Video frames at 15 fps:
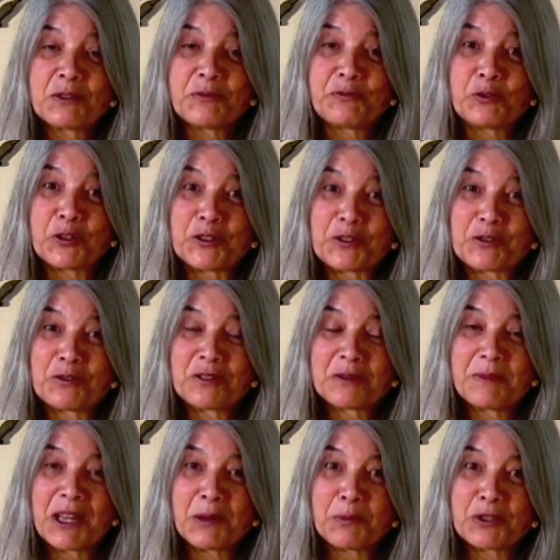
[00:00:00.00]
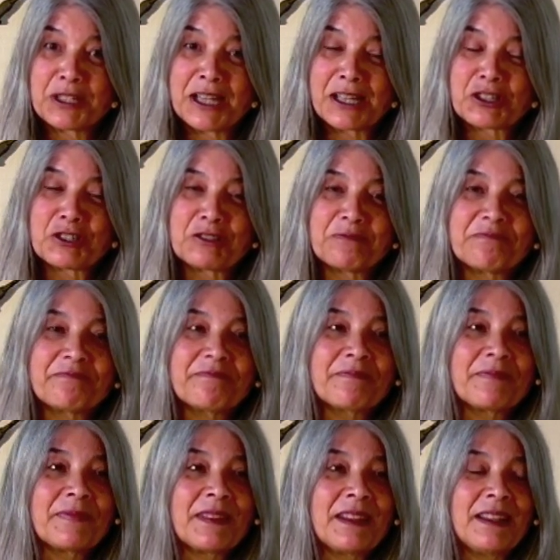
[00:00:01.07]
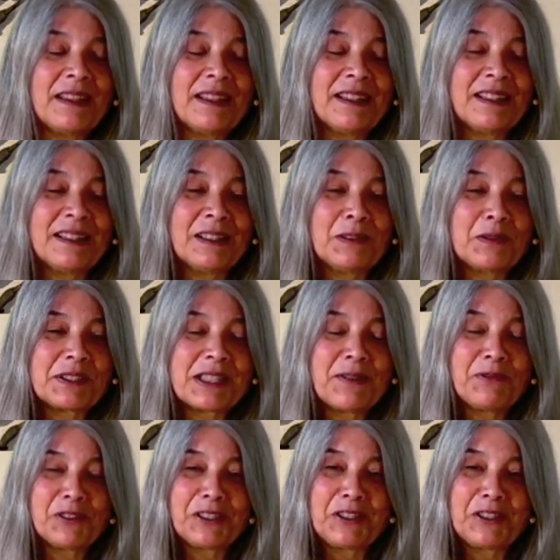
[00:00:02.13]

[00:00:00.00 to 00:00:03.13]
afford a certain amount of protection. Well, several